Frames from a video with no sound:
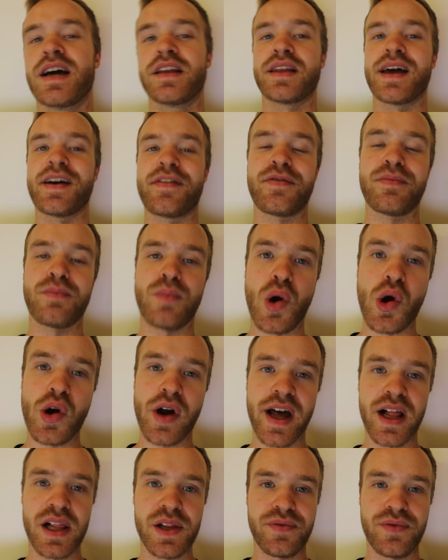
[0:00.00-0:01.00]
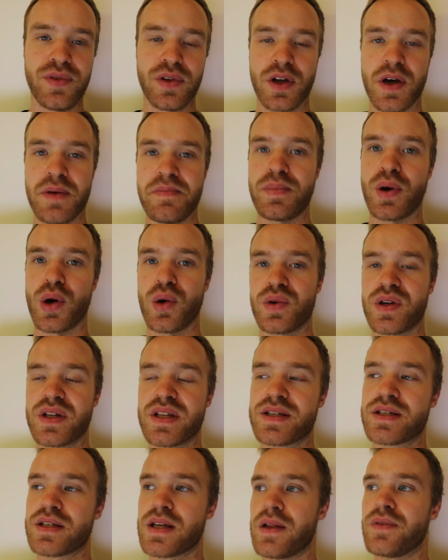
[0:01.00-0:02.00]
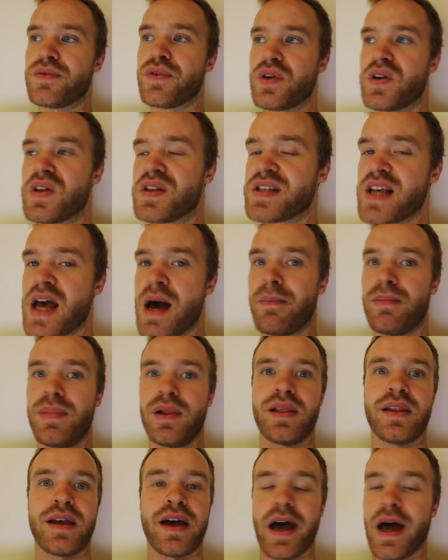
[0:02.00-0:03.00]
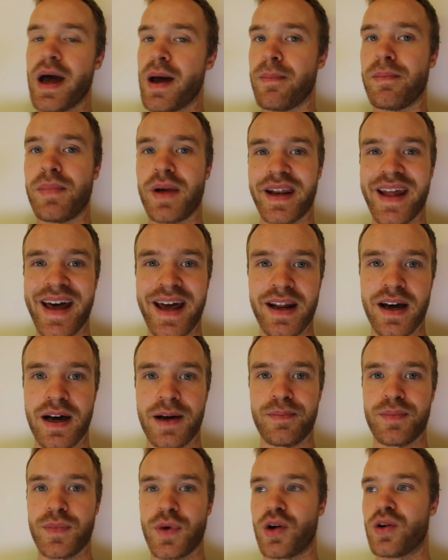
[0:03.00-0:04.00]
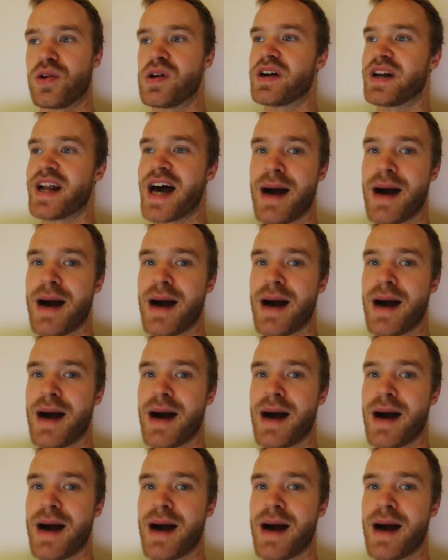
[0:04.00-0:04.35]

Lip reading: They have more helpful components than, for example, a banana or an